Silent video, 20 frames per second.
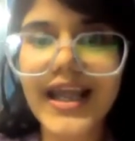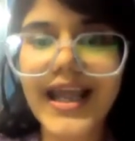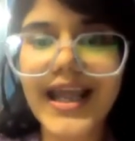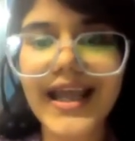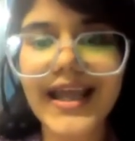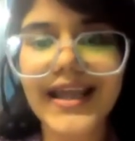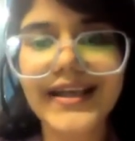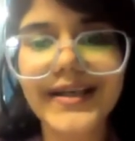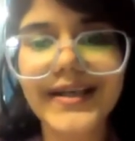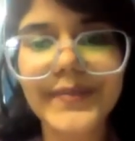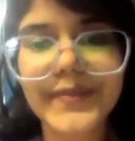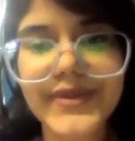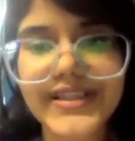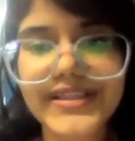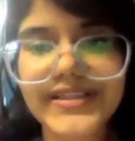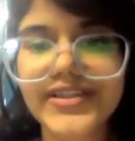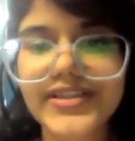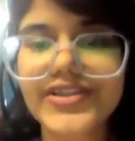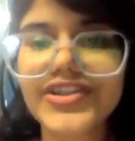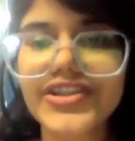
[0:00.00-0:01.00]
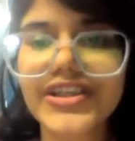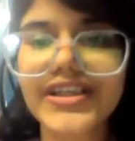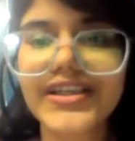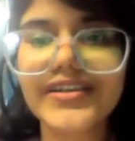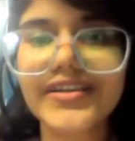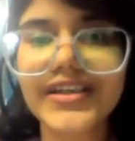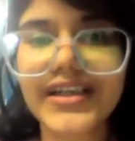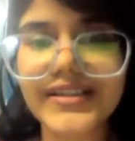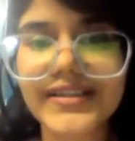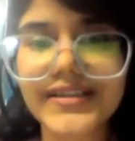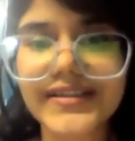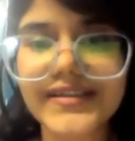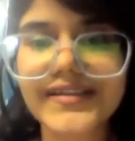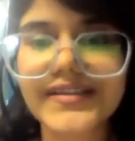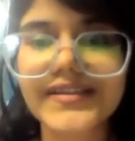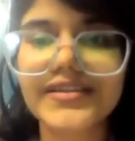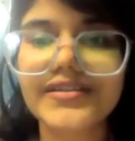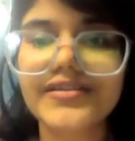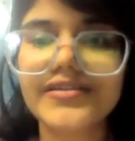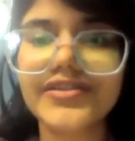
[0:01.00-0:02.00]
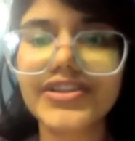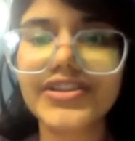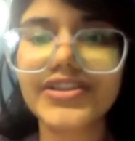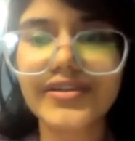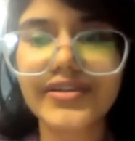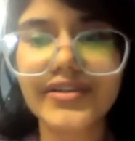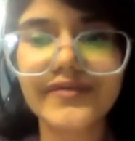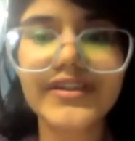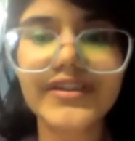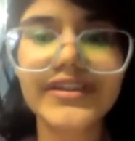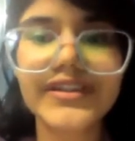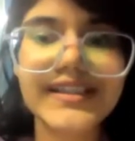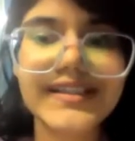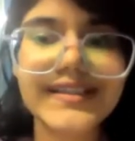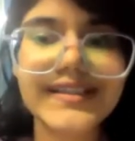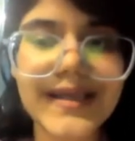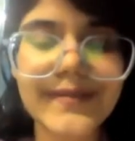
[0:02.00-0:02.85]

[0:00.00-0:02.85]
And at present, she runs Chakravorty,